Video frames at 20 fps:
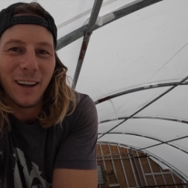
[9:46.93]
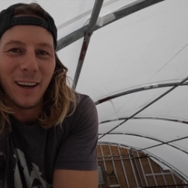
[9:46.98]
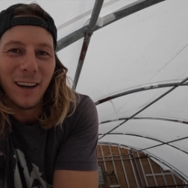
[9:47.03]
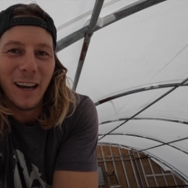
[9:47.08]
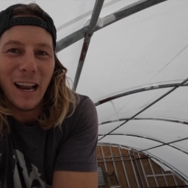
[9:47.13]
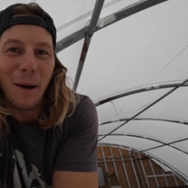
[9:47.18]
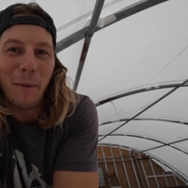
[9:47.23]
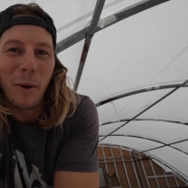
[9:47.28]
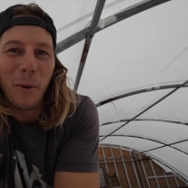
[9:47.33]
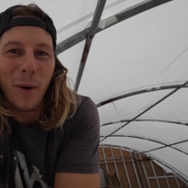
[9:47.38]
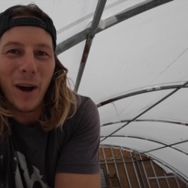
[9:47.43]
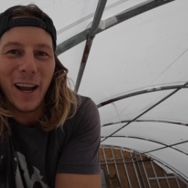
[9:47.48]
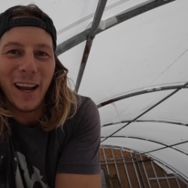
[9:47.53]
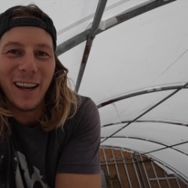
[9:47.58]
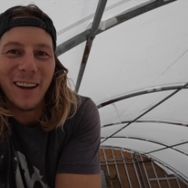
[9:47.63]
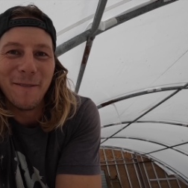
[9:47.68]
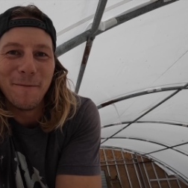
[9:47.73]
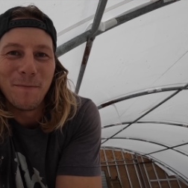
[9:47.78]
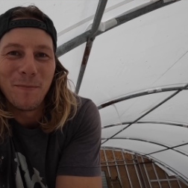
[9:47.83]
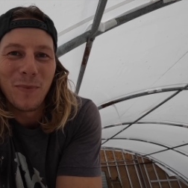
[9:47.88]
now we wait,
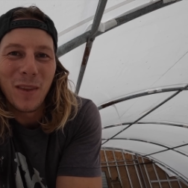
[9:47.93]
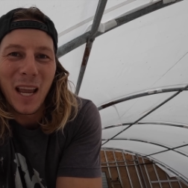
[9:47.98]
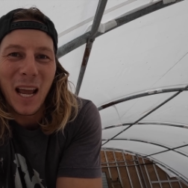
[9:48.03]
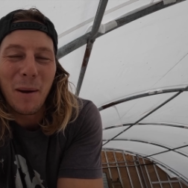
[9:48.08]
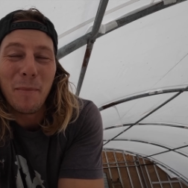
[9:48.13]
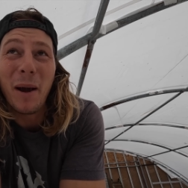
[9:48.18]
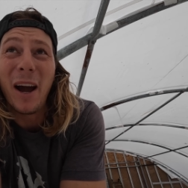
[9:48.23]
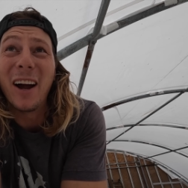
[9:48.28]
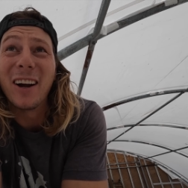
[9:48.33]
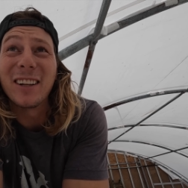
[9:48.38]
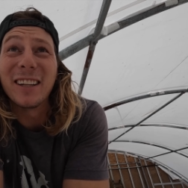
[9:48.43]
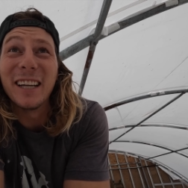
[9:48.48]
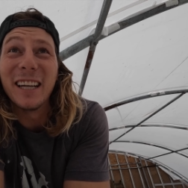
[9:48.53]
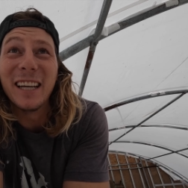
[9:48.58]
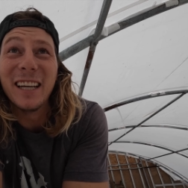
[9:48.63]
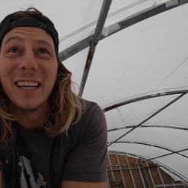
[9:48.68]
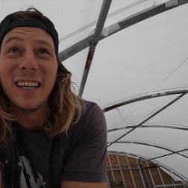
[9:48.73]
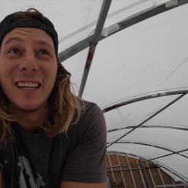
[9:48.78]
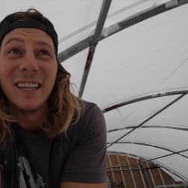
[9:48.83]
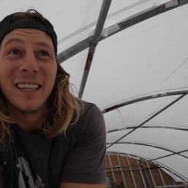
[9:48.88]

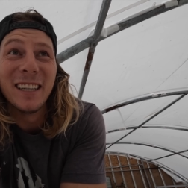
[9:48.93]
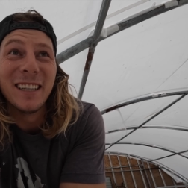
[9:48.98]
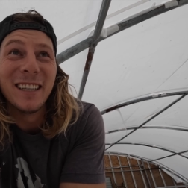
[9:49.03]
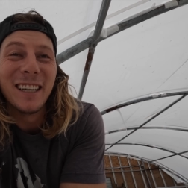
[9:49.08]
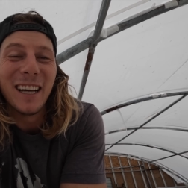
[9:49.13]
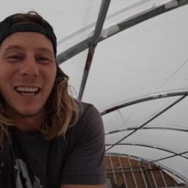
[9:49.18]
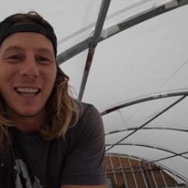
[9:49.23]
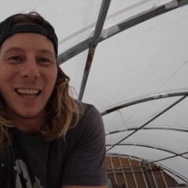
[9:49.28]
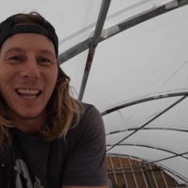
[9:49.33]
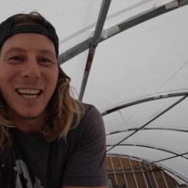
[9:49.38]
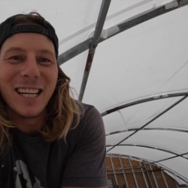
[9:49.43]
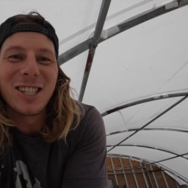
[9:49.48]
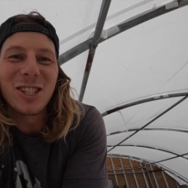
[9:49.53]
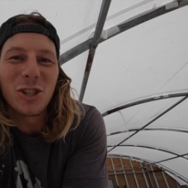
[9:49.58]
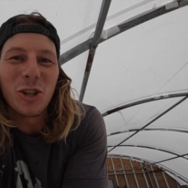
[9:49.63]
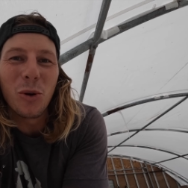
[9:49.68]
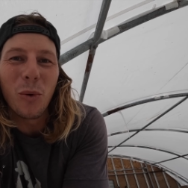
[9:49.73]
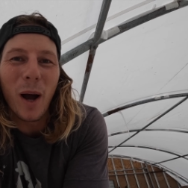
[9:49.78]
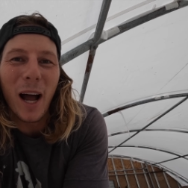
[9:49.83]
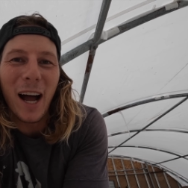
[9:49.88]
apparently at least
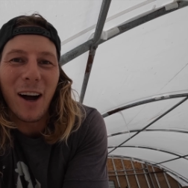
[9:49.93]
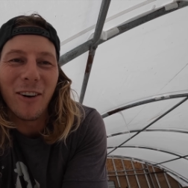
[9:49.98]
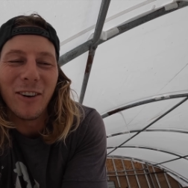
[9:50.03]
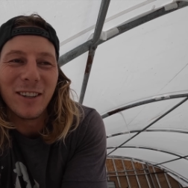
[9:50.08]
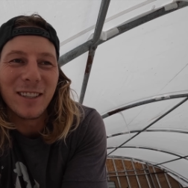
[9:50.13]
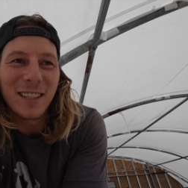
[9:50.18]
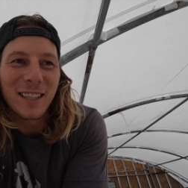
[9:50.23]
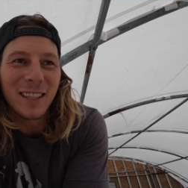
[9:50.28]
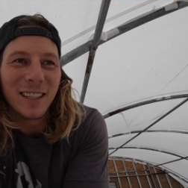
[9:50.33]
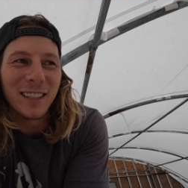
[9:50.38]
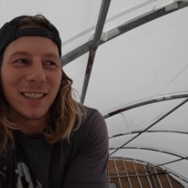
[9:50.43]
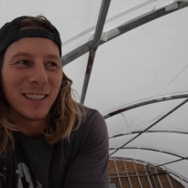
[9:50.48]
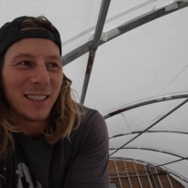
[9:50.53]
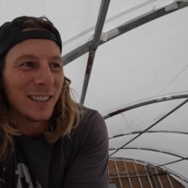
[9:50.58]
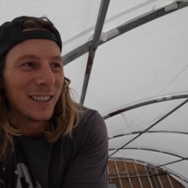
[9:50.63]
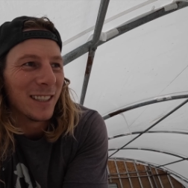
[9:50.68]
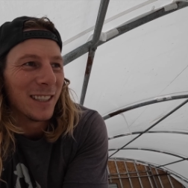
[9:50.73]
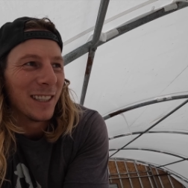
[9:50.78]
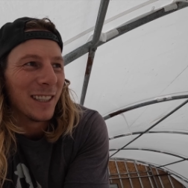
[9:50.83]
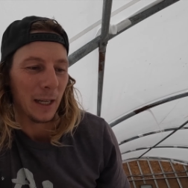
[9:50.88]
2 hours.
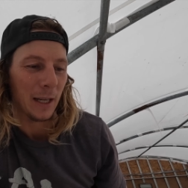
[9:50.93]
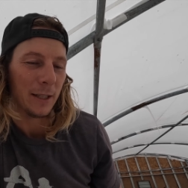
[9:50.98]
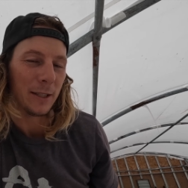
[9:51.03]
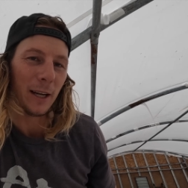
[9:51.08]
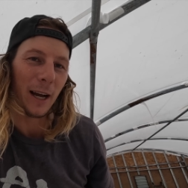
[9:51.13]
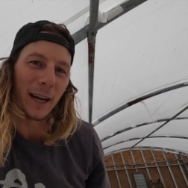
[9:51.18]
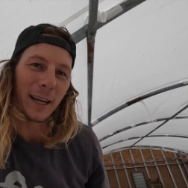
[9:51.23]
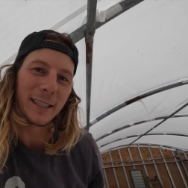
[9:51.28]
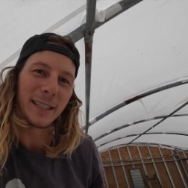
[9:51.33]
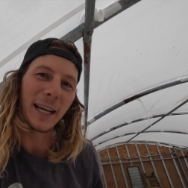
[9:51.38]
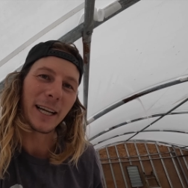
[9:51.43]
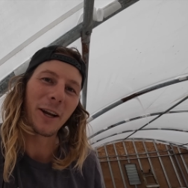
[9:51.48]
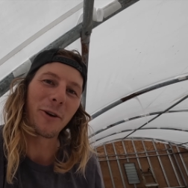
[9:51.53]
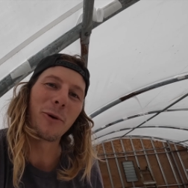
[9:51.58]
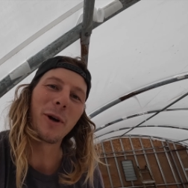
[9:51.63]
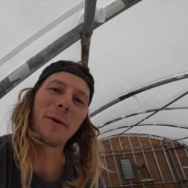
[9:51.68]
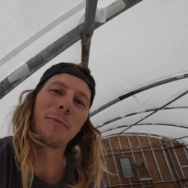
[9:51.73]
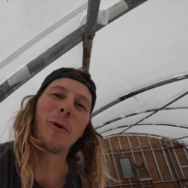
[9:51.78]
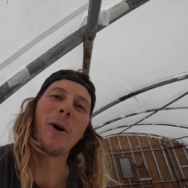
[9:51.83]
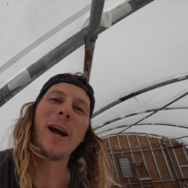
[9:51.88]
So I'm gonna take a
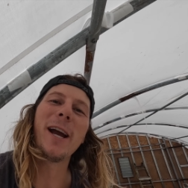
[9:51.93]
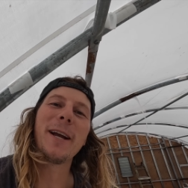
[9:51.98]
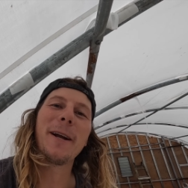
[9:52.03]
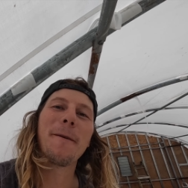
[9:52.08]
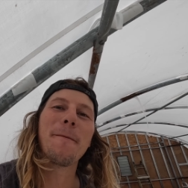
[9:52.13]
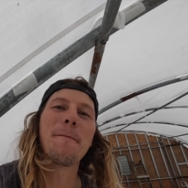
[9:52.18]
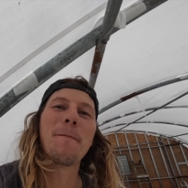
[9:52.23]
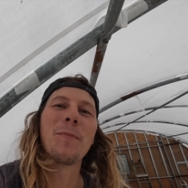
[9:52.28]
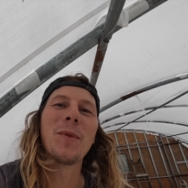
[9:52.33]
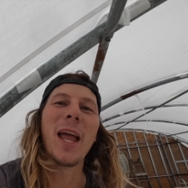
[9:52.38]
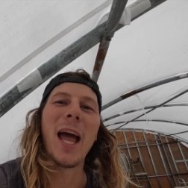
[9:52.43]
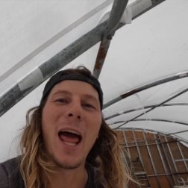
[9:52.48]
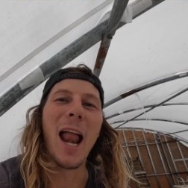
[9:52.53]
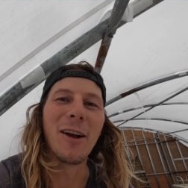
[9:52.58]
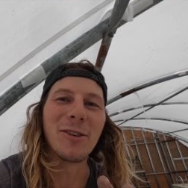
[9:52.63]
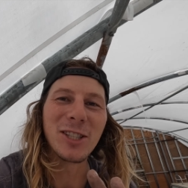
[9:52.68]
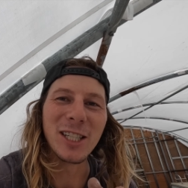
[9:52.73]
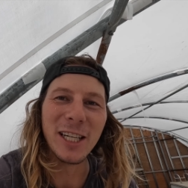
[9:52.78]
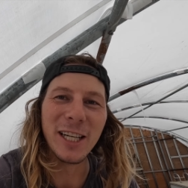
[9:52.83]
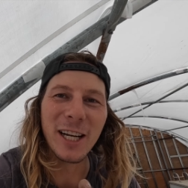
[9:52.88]
quick break and
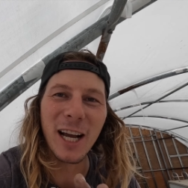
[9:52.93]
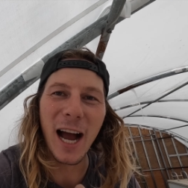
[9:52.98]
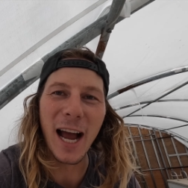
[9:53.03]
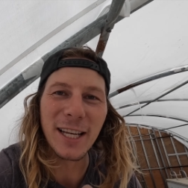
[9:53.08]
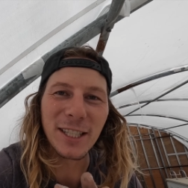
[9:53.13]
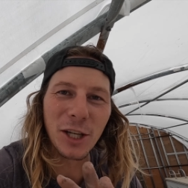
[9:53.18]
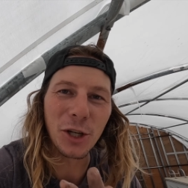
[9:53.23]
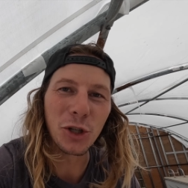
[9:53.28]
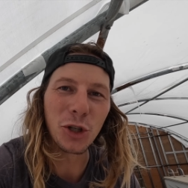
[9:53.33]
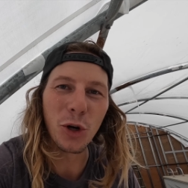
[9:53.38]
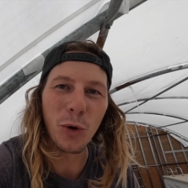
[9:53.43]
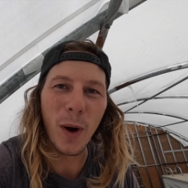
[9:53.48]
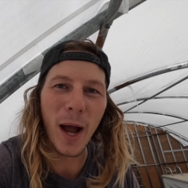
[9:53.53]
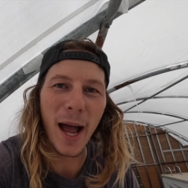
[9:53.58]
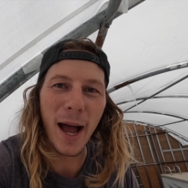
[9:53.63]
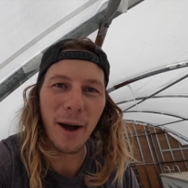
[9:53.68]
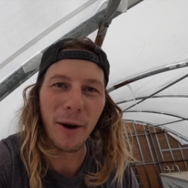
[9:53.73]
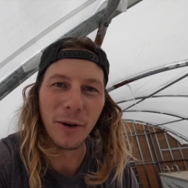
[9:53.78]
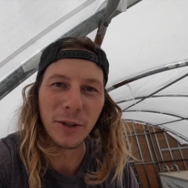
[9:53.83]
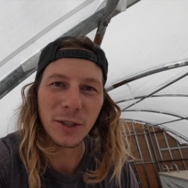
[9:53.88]
I'll see you guys in 2
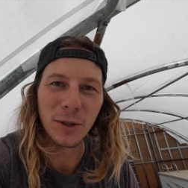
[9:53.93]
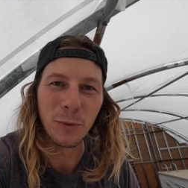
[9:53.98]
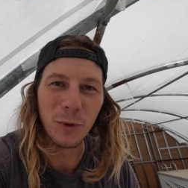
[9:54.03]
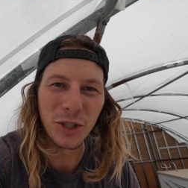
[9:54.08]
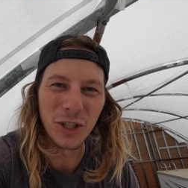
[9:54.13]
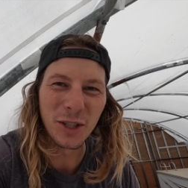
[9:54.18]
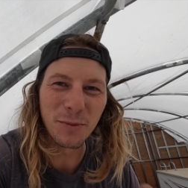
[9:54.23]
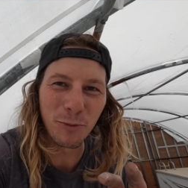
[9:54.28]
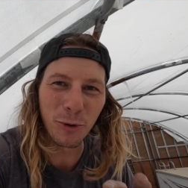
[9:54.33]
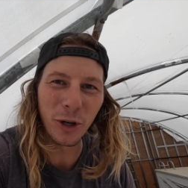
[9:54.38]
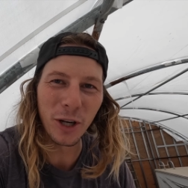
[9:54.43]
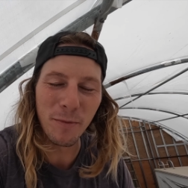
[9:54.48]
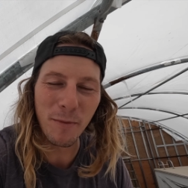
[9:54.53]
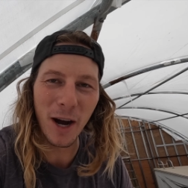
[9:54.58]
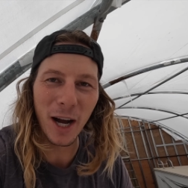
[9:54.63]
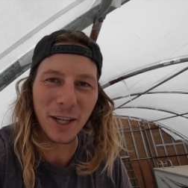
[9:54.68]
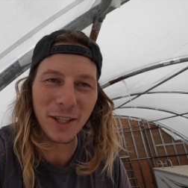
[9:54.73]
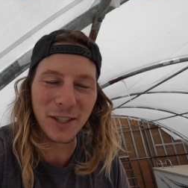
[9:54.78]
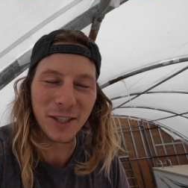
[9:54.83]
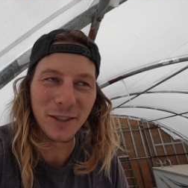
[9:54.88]
hours, which is pretty
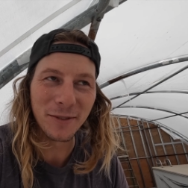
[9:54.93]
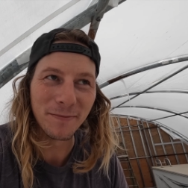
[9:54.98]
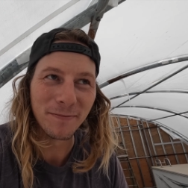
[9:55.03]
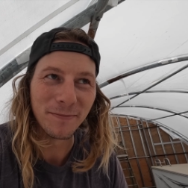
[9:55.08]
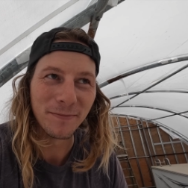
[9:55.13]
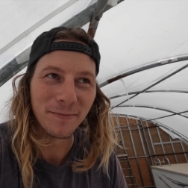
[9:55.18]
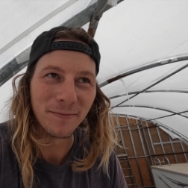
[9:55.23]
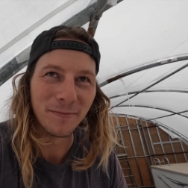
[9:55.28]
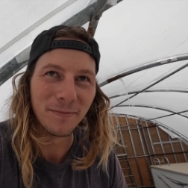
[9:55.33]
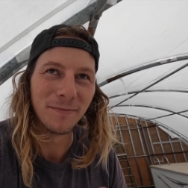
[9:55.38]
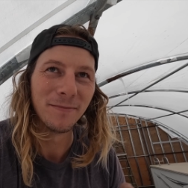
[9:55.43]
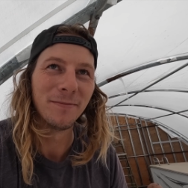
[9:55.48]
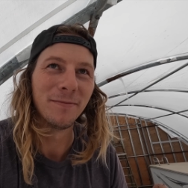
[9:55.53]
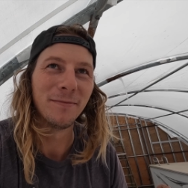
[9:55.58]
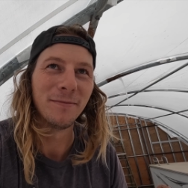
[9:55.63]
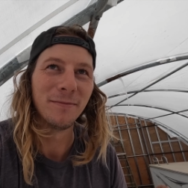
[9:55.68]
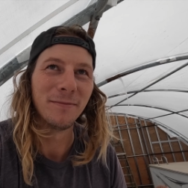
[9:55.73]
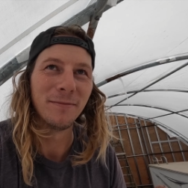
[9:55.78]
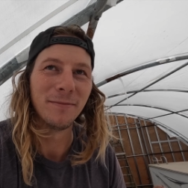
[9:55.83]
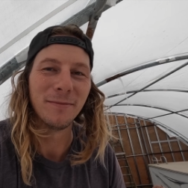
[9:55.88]
much
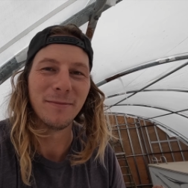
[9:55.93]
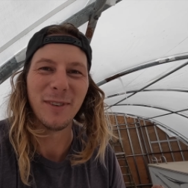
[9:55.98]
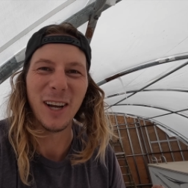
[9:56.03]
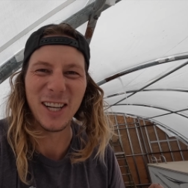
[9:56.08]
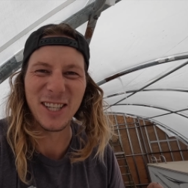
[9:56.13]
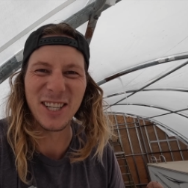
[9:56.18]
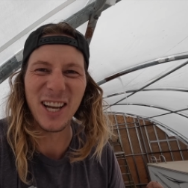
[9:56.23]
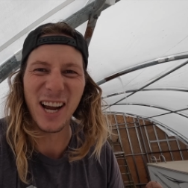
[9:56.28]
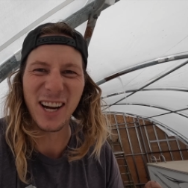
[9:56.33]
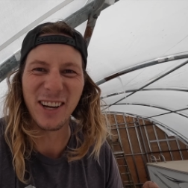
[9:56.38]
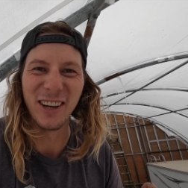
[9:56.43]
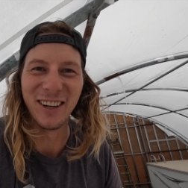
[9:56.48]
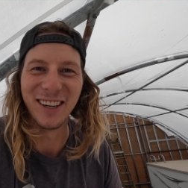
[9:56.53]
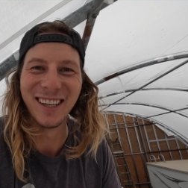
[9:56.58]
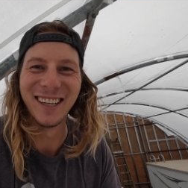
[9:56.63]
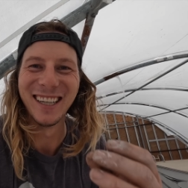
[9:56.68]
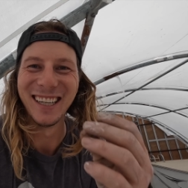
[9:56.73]
a second.